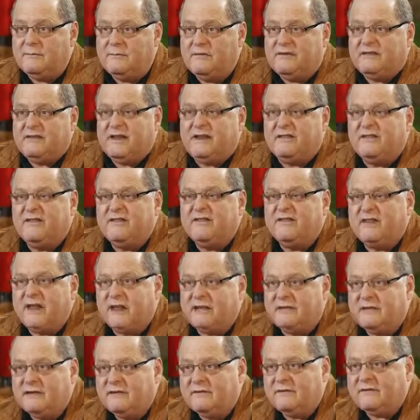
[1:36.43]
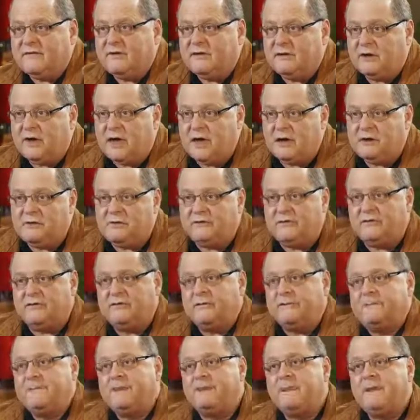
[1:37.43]
misunderstandings in
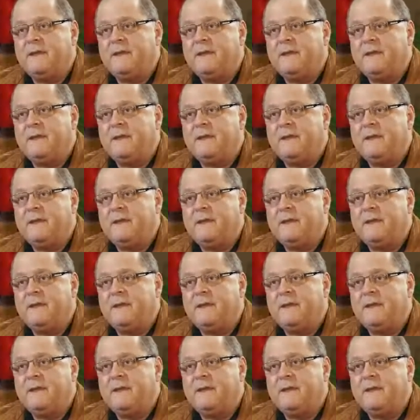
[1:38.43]
countries.